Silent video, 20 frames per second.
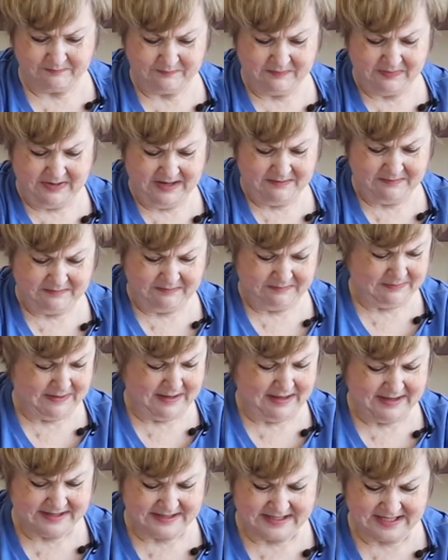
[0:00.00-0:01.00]
about a
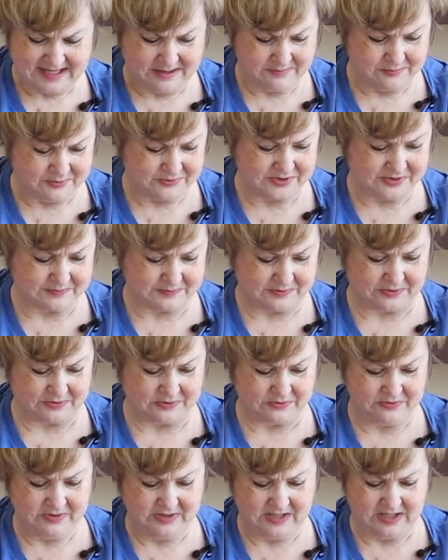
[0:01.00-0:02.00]

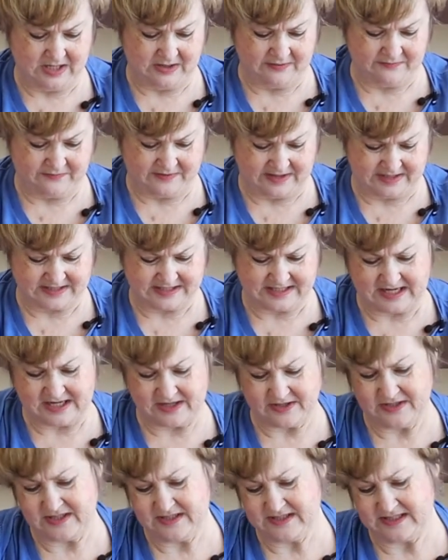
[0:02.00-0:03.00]
tablespoon of
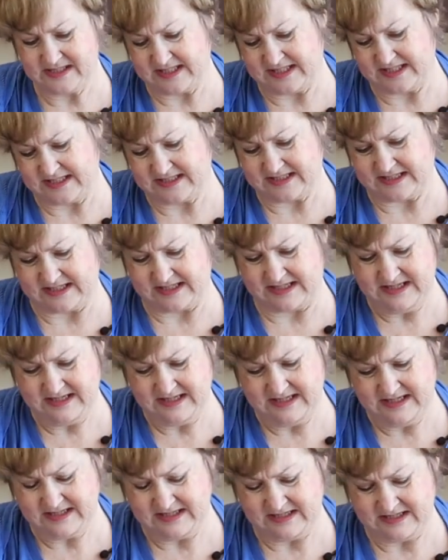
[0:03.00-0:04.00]
Italian seasoning,
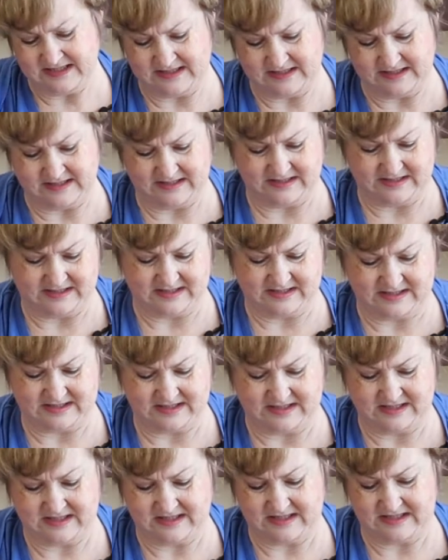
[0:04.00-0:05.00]
a
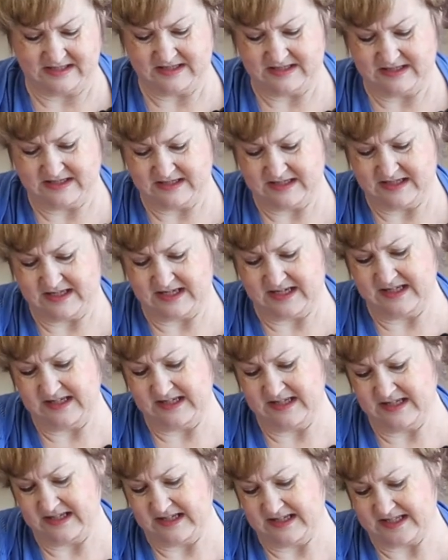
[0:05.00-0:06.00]

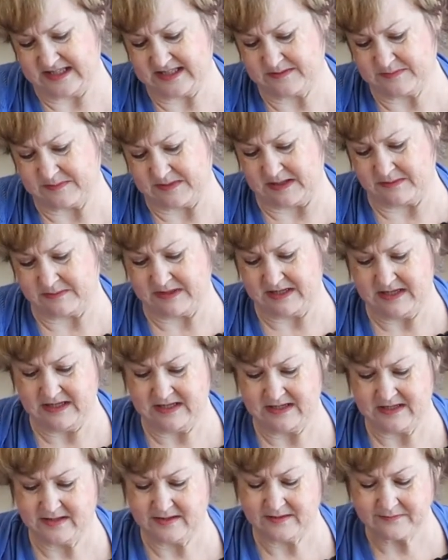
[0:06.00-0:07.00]
little less maybe.
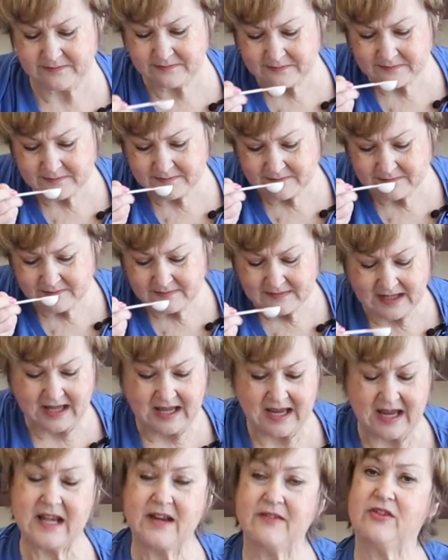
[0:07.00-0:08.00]

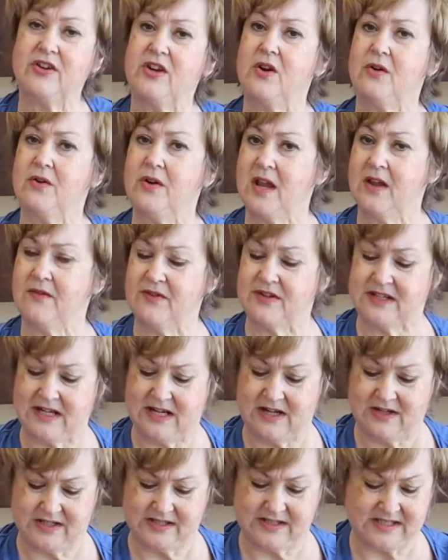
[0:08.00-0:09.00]
And if you don't have
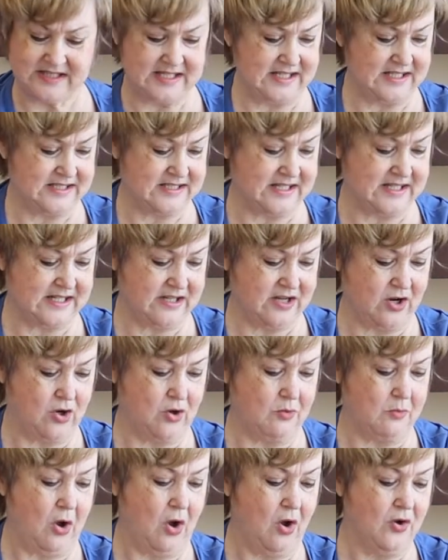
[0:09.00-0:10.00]
Italian seasoning at
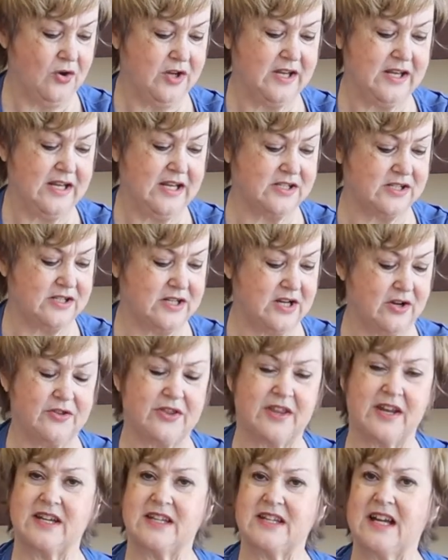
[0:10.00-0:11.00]
home, all you need to know
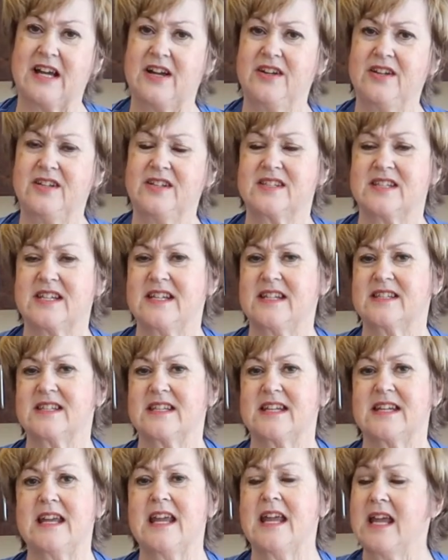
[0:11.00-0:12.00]
that Italian
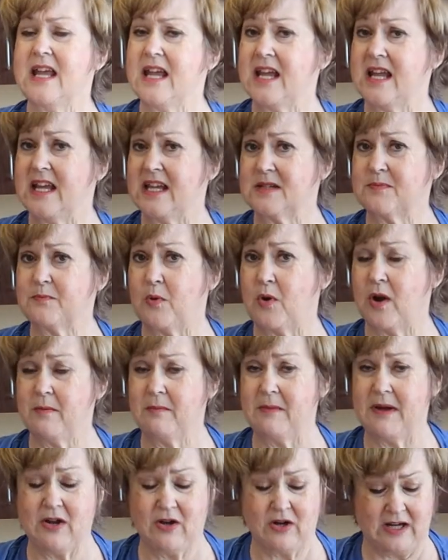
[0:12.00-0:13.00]
seasoning is
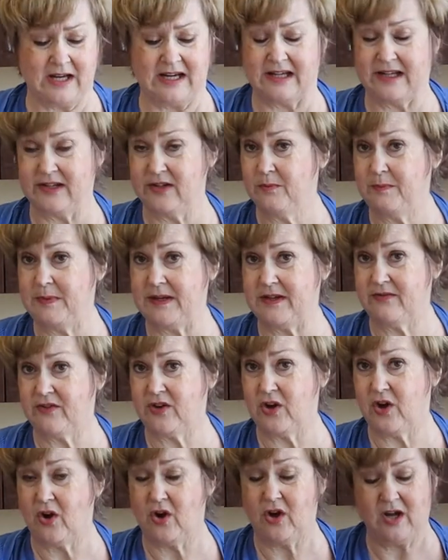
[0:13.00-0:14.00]
primarily a little bit of
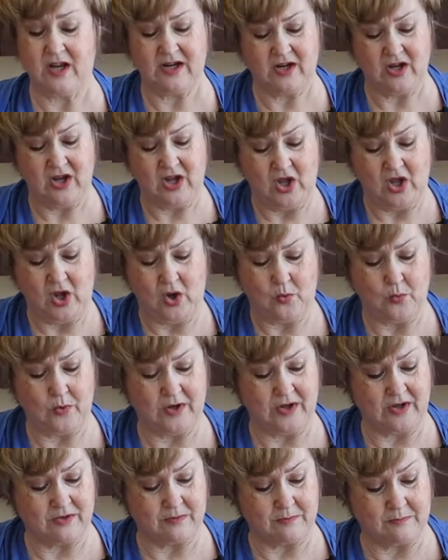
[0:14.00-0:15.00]
garlic
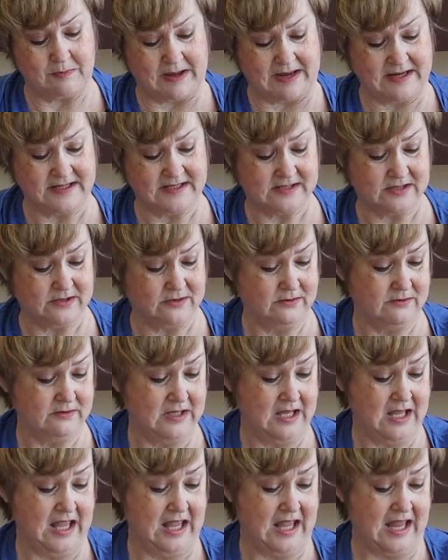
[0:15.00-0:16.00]
with basil
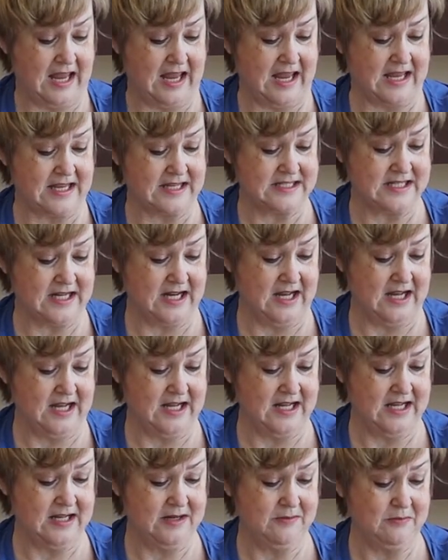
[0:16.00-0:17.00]
and
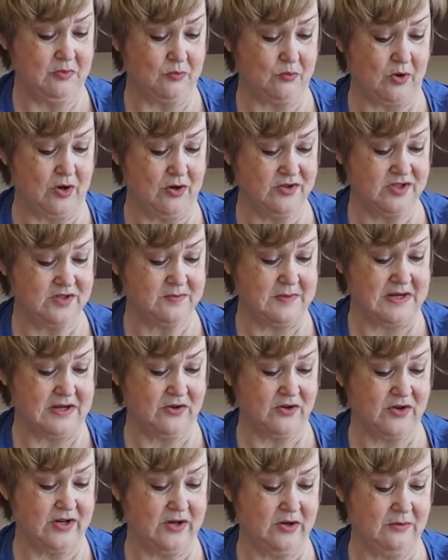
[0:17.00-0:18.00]
thyme,
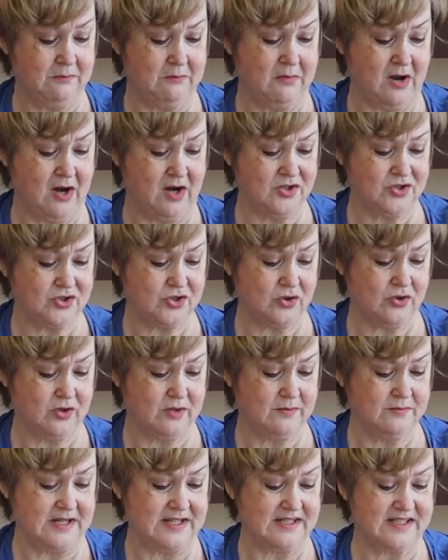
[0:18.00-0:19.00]
rosemary,
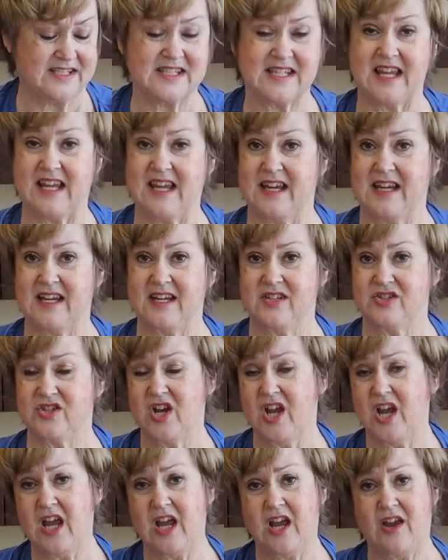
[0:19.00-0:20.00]
marjoram, and sage.
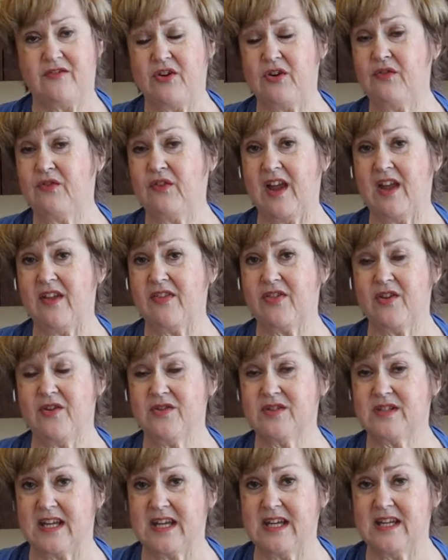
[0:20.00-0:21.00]
If you've got those
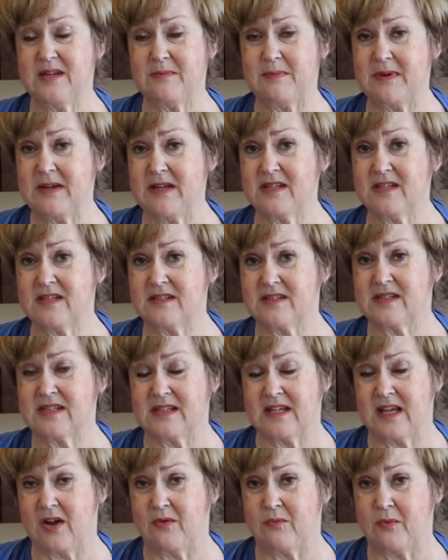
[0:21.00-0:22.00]
independents
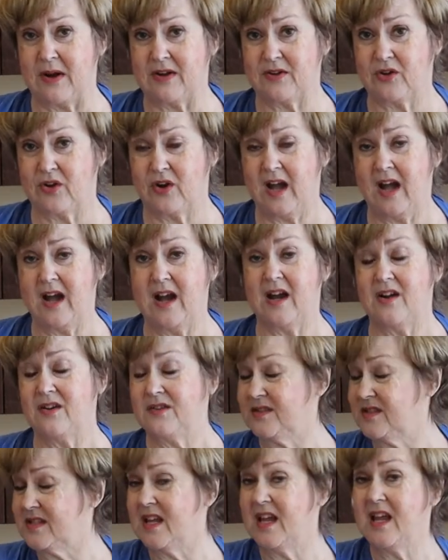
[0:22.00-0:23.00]
around your
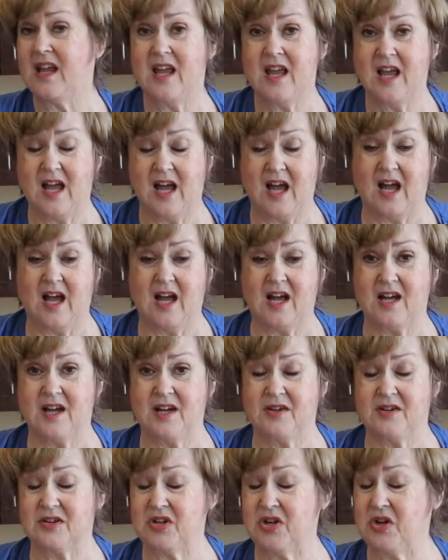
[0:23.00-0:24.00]
house,
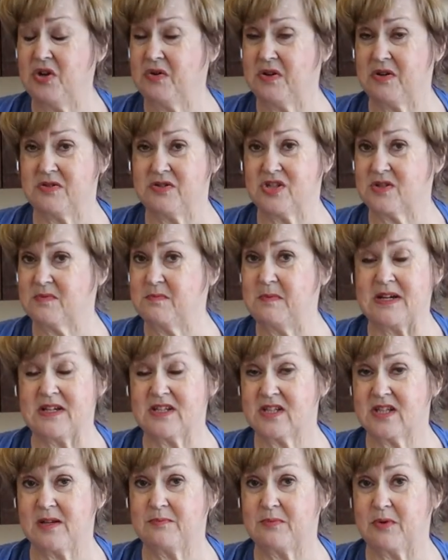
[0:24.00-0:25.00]
you can just
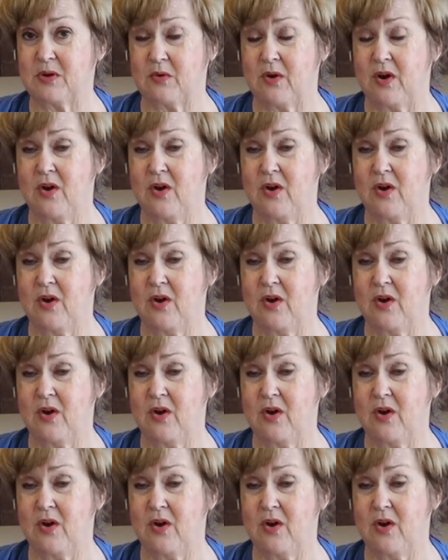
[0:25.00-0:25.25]
mix up your